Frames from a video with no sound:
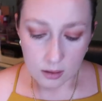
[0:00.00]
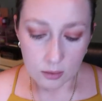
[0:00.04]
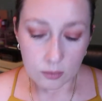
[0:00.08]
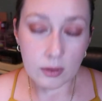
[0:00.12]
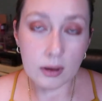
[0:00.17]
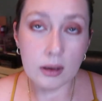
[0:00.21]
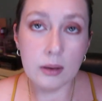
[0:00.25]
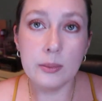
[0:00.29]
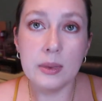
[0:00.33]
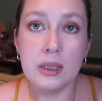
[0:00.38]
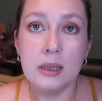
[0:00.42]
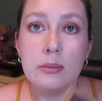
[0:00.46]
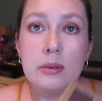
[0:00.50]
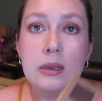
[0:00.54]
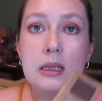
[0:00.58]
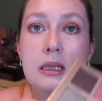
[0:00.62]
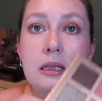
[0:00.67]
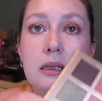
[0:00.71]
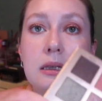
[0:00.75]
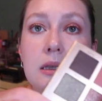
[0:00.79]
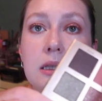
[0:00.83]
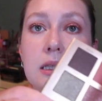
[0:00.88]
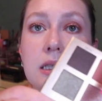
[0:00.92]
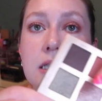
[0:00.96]
Well,
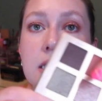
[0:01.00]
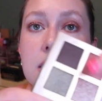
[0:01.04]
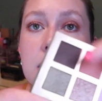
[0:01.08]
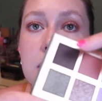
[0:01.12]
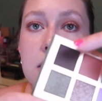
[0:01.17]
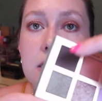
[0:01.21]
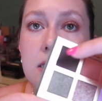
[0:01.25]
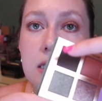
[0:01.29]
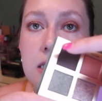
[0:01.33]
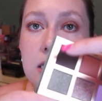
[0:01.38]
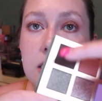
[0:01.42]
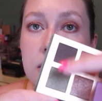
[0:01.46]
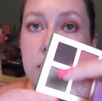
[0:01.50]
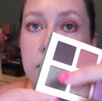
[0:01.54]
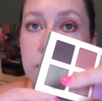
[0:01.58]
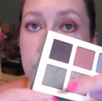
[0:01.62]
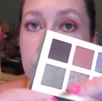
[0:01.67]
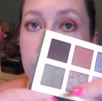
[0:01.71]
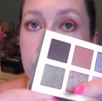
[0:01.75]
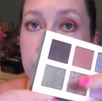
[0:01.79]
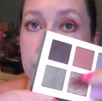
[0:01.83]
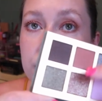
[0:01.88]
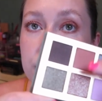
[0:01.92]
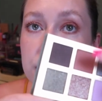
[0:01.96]
maybe this these
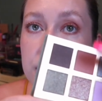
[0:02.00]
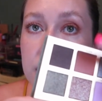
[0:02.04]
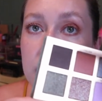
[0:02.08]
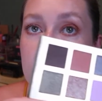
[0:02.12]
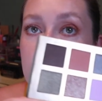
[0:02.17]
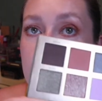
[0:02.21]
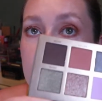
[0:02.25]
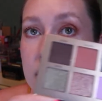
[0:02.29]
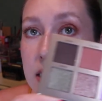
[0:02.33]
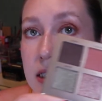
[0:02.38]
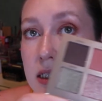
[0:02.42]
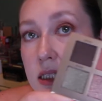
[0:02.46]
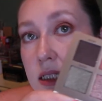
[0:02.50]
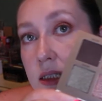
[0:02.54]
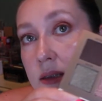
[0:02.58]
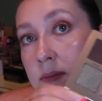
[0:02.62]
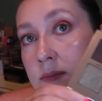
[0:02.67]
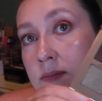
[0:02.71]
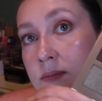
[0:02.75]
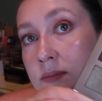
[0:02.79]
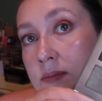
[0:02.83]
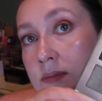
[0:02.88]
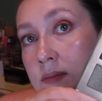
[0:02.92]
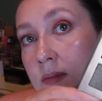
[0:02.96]
four shades
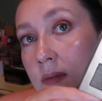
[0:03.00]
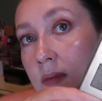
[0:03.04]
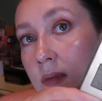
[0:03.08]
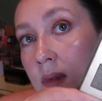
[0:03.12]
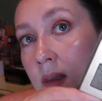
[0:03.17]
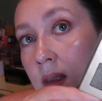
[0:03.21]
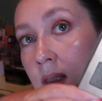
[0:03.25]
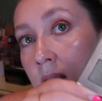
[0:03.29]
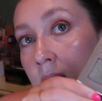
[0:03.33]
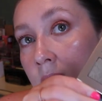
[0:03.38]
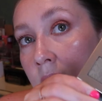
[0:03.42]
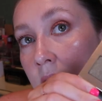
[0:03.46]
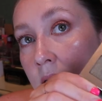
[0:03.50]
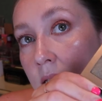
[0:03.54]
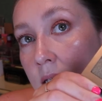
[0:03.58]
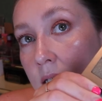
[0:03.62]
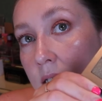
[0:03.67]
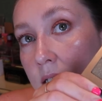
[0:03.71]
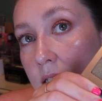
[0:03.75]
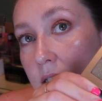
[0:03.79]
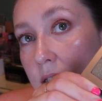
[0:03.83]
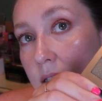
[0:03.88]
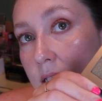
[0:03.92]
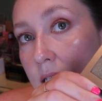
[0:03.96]

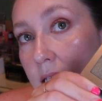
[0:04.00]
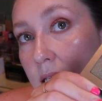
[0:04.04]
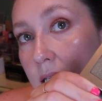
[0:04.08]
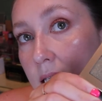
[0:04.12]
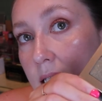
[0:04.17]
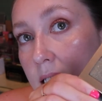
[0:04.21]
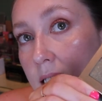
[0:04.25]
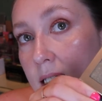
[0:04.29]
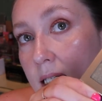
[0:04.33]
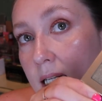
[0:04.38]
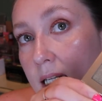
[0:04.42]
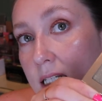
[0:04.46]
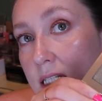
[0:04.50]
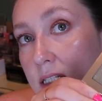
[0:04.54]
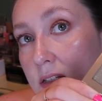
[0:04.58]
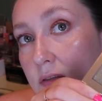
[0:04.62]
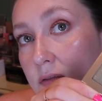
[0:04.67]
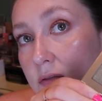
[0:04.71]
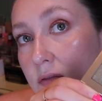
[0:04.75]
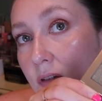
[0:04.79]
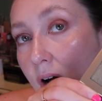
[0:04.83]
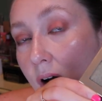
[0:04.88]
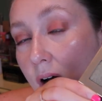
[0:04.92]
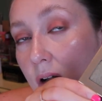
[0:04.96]
you could get a nice
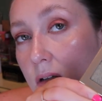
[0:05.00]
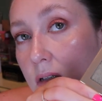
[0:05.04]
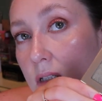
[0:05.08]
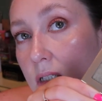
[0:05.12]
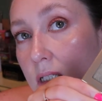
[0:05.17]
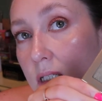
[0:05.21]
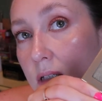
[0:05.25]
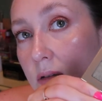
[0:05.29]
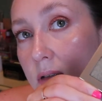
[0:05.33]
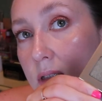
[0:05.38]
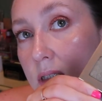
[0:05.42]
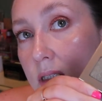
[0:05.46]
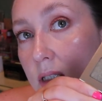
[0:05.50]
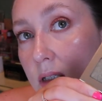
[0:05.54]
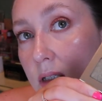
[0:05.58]
fall look with